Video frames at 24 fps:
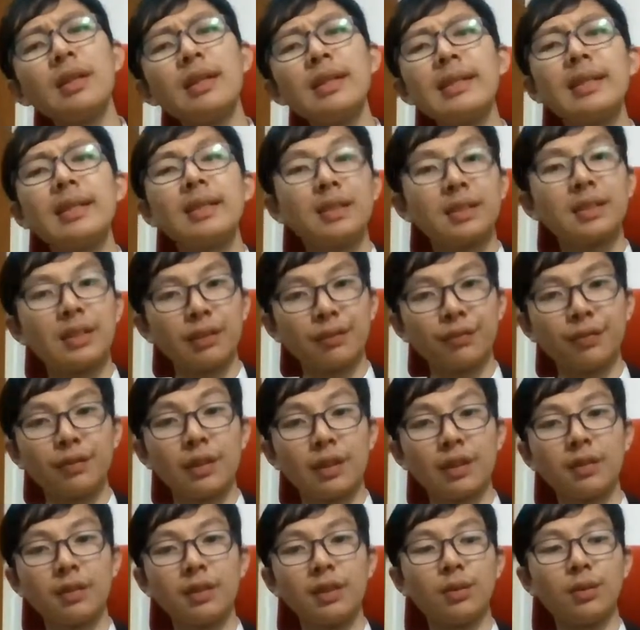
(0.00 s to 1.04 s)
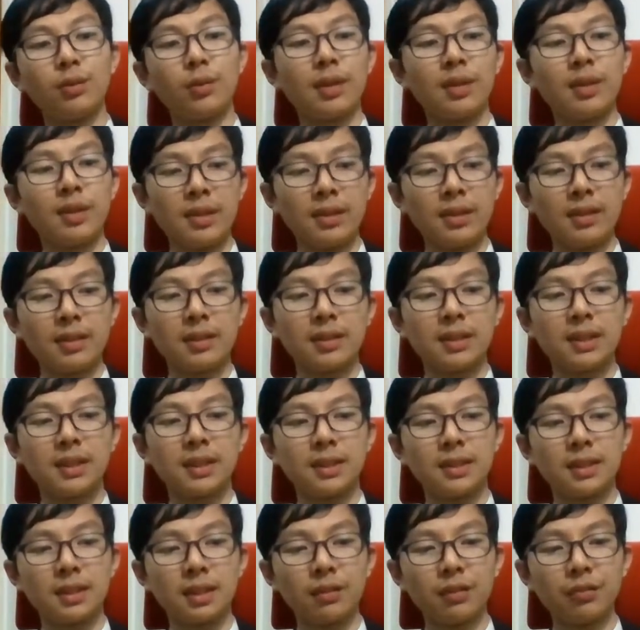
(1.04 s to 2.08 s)
Yes, definitely. Do I think this
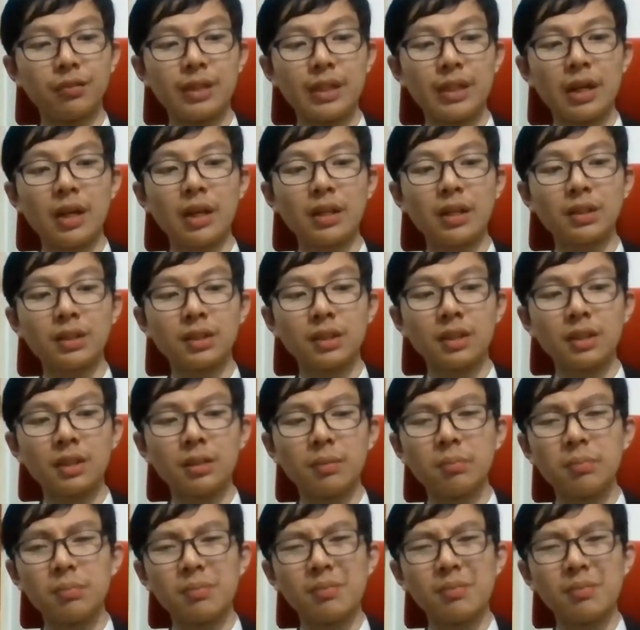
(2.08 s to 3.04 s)
deserves the Oscar?